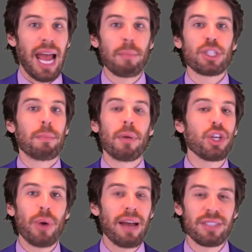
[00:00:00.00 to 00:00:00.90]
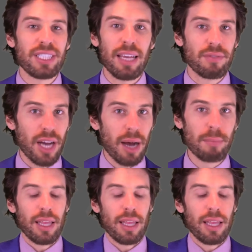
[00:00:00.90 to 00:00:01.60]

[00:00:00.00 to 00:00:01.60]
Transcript: how much money you have saved up.